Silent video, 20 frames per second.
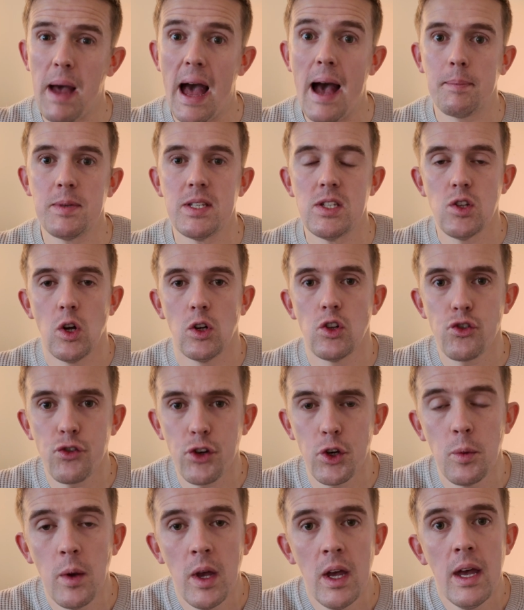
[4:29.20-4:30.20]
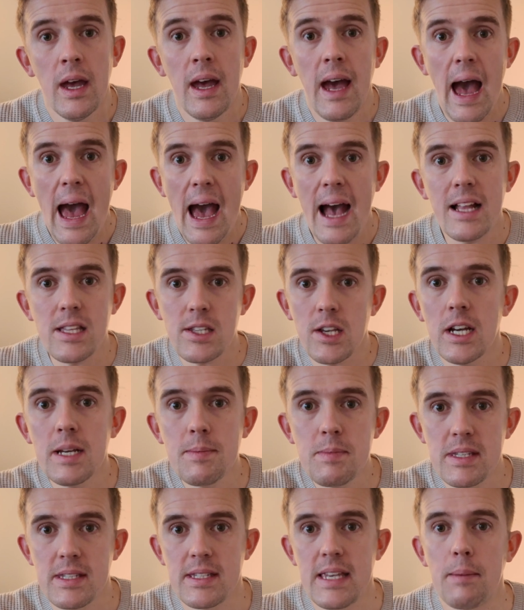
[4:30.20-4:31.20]
perhaps is not true, at
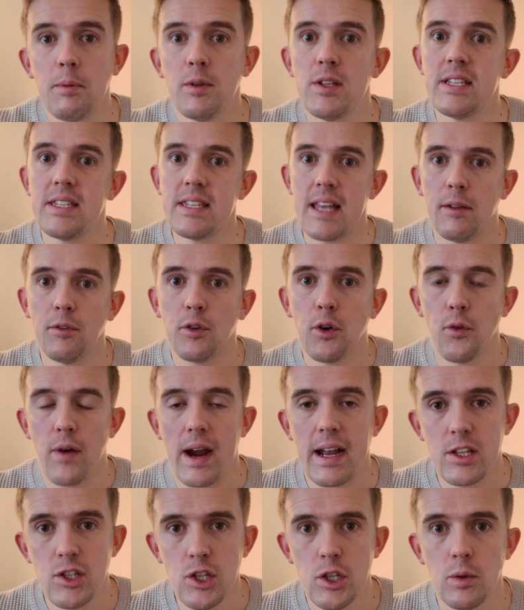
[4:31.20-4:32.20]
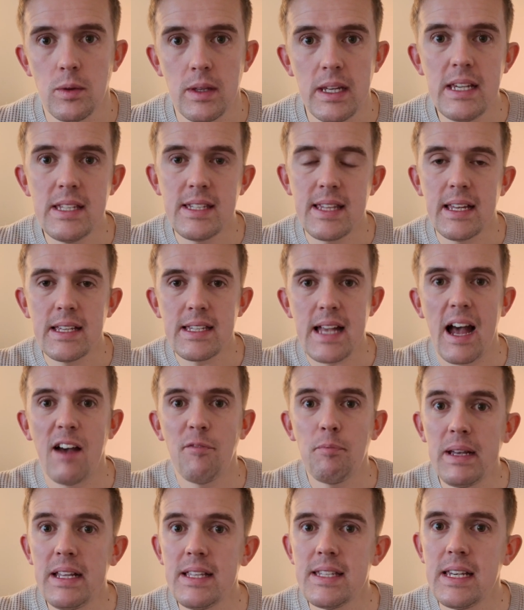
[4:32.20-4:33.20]
times it's able to self-correct too. These things
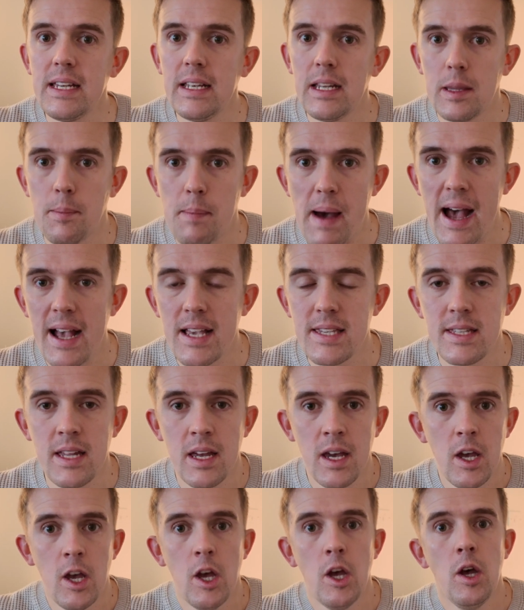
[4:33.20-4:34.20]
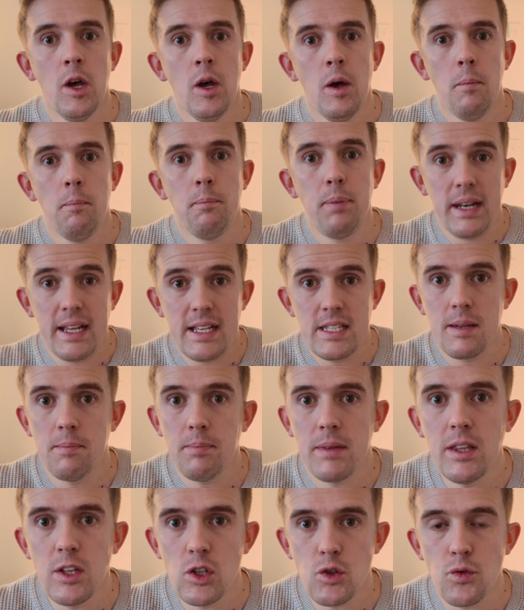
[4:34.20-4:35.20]
have been seen in the past, but it's
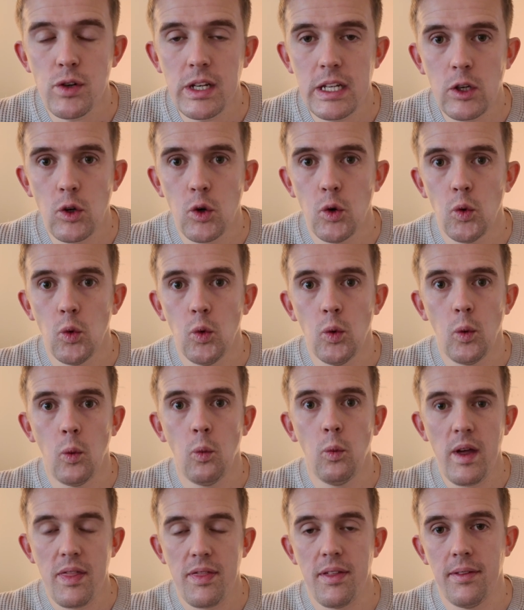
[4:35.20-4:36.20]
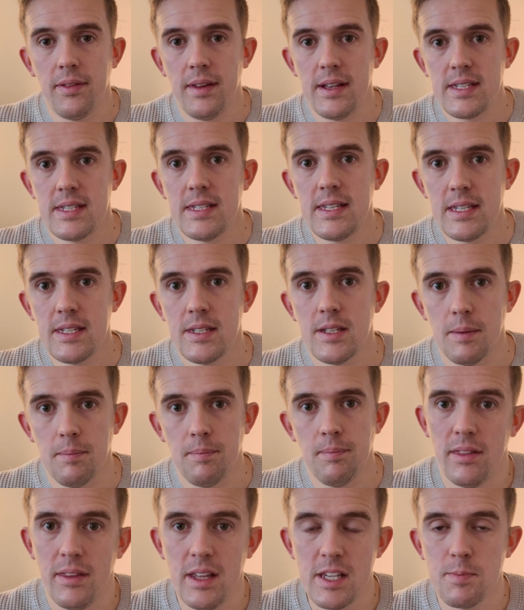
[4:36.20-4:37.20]
something that's really cool with this system.
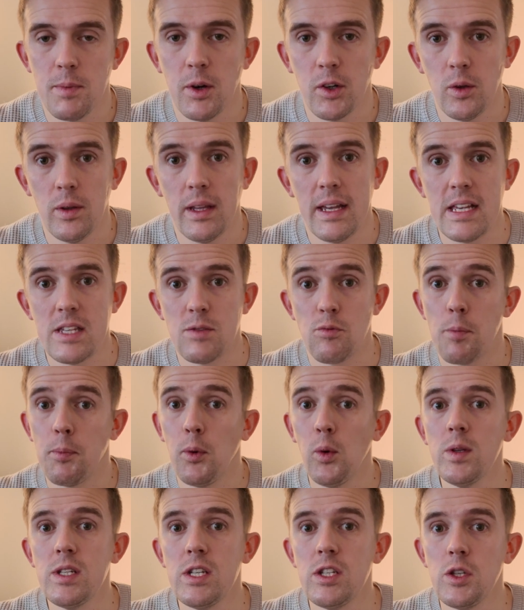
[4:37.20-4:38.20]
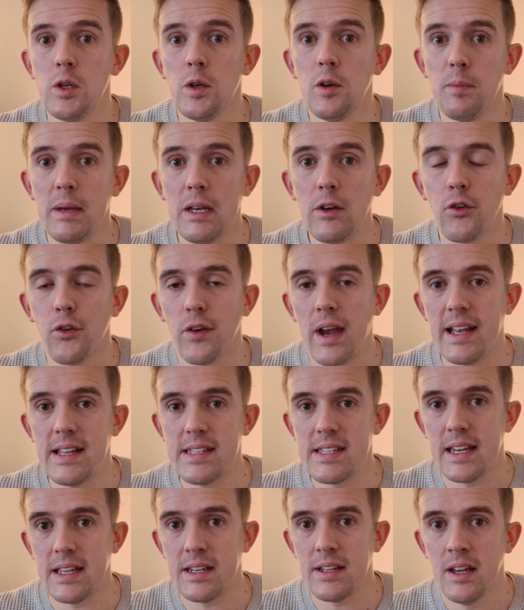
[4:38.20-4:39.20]
This model is reported to have been
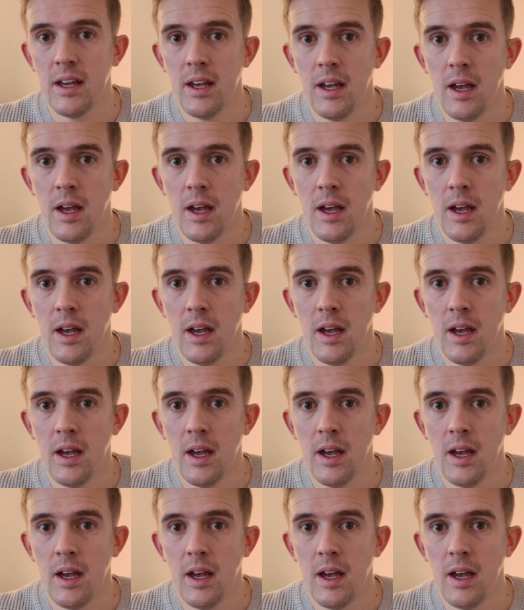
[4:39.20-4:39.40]
created